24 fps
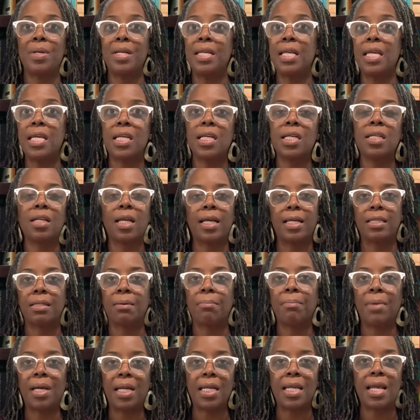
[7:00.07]
needed, like the
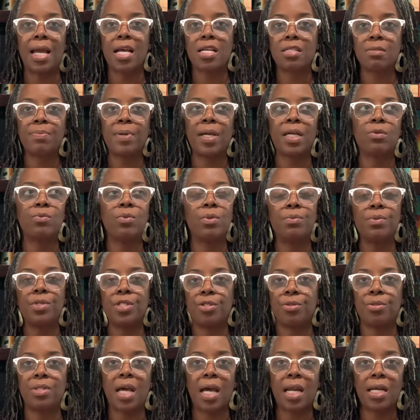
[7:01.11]
money aspect. We would
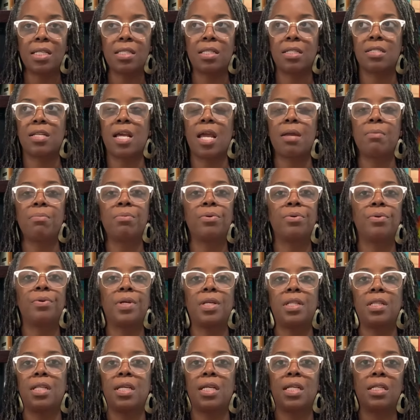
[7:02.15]
do that at the table.
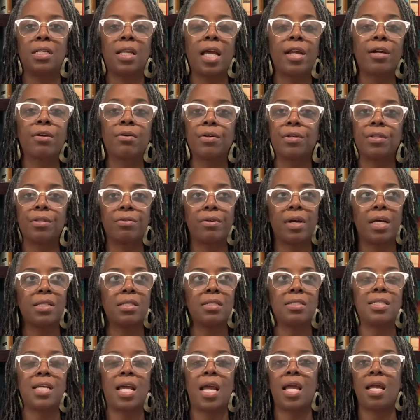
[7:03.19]
And then later on throughout the
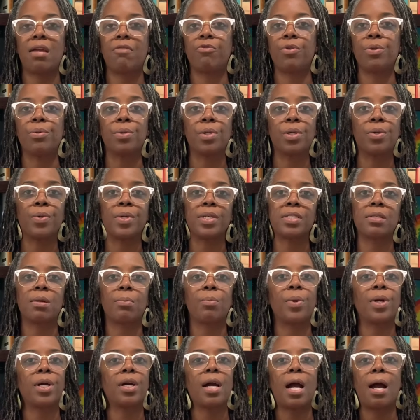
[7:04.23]
day, if we were going
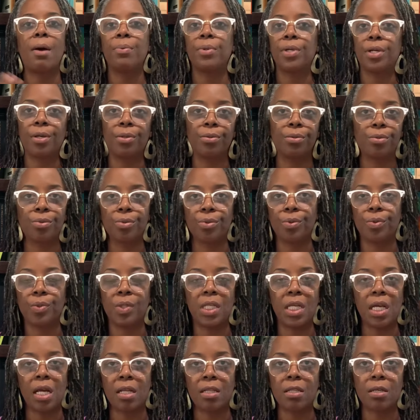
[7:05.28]
somewhere, I would go through
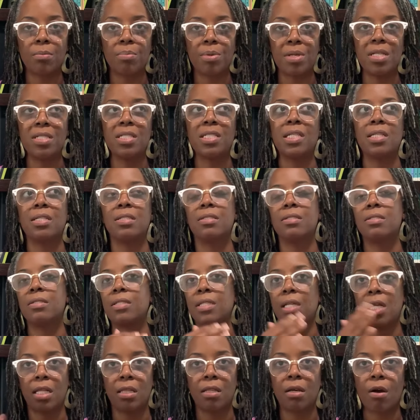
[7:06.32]
the other pieces
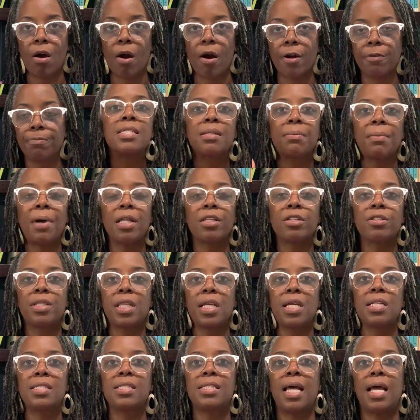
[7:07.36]
in the car. Some other
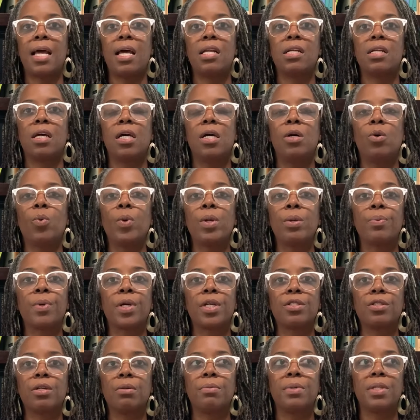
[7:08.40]
things that we
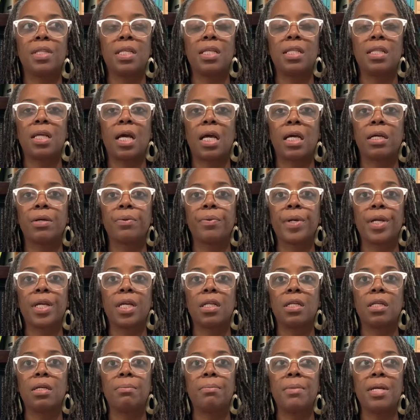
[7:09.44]
worked on within that
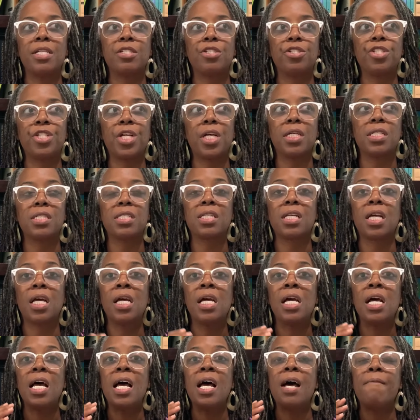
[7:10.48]
curriculum is just
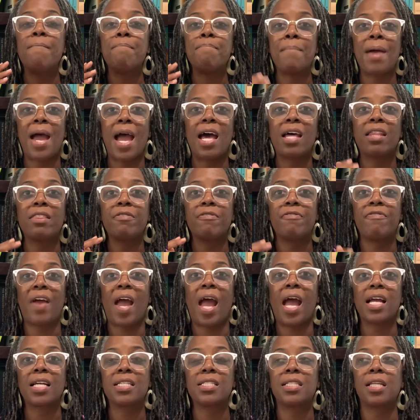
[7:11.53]
math
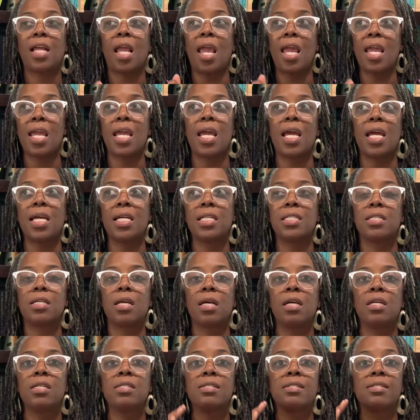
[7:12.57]
facts. And
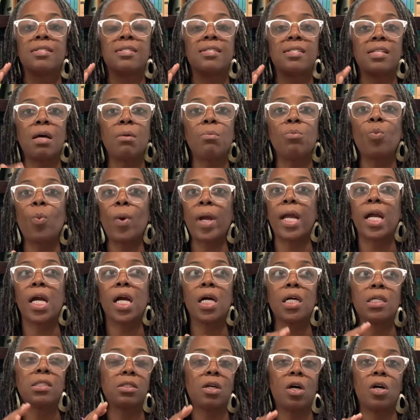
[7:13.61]
somewhere
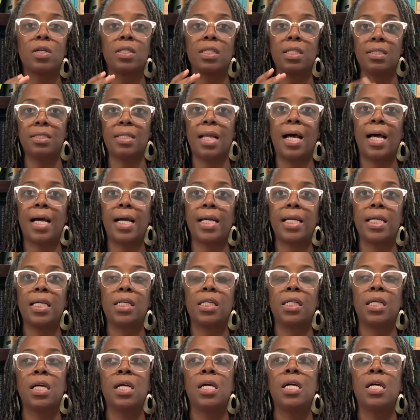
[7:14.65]
along the line,